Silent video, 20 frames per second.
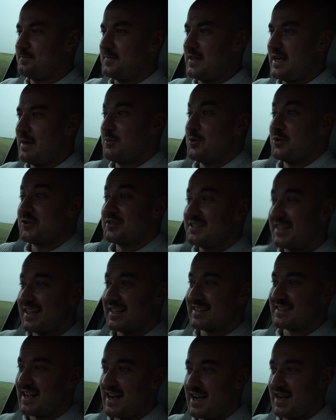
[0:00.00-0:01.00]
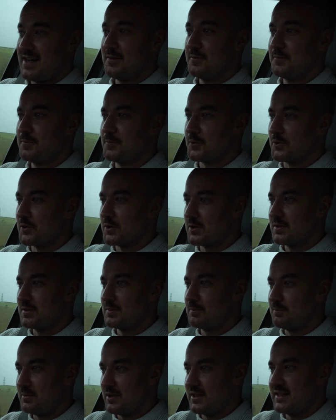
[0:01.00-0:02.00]
I'm not saying it's a handful,
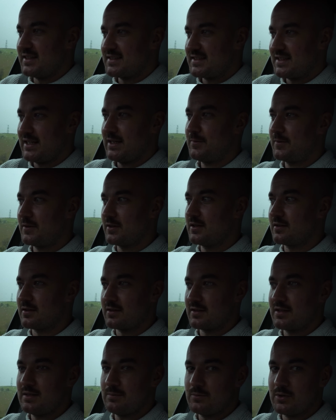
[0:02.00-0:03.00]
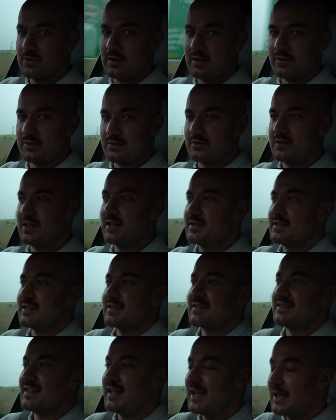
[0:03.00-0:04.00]
but it's definitely going to keep you entertained, and
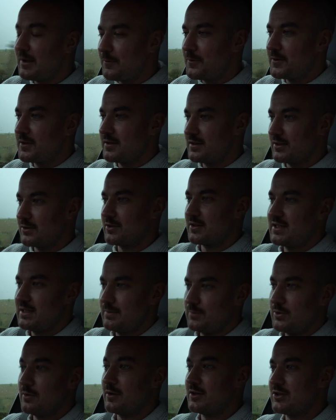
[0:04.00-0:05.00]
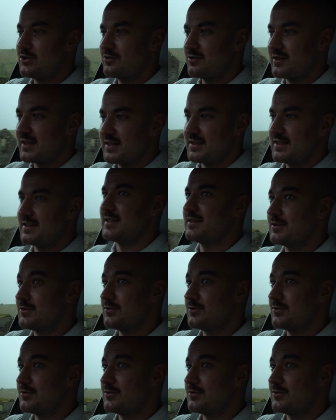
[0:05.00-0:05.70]
it's definitely going to keep you interested in the